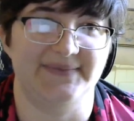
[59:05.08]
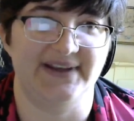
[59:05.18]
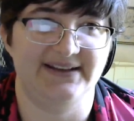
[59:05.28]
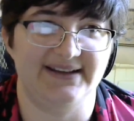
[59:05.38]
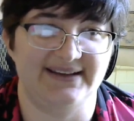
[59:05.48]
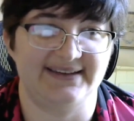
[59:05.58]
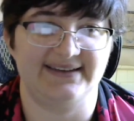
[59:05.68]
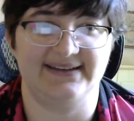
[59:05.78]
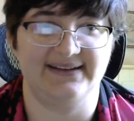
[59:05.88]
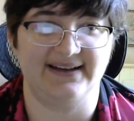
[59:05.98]
in
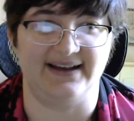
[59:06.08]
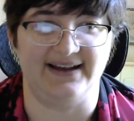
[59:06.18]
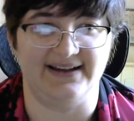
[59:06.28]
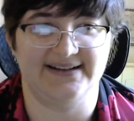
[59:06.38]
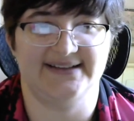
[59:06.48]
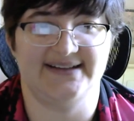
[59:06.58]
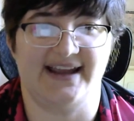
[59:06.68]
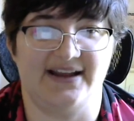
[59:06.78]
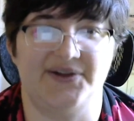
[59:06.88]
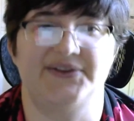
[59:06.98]
this
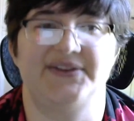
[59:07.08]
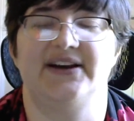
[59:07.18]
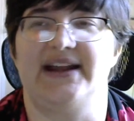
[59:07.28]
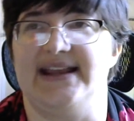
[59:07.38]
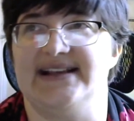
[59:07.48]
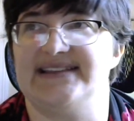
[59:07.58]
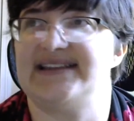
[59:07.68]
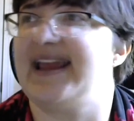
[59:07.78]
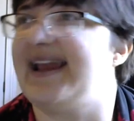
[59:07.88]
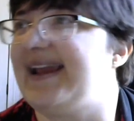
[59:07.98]
town, there is
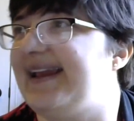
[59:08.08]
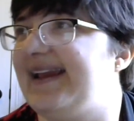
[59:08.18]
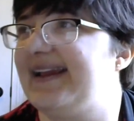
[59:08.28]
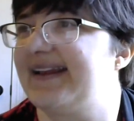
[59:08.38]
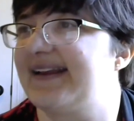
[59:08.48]
a